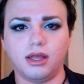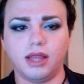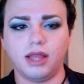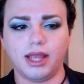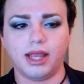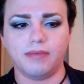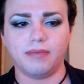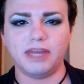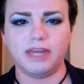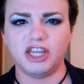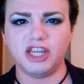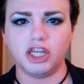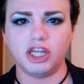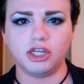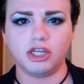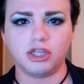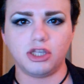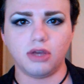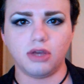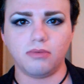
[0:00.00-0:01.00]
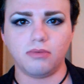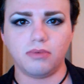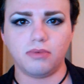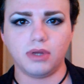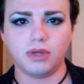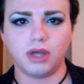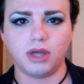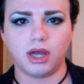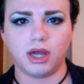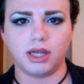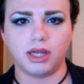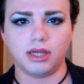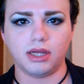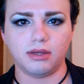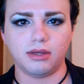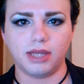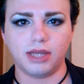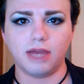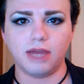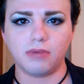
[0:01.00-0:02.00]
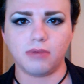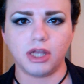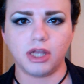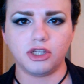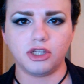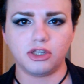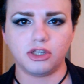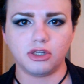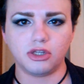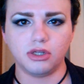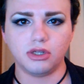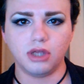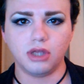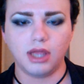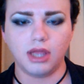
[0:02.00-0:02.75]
like a bit of dish soap on a nail brush,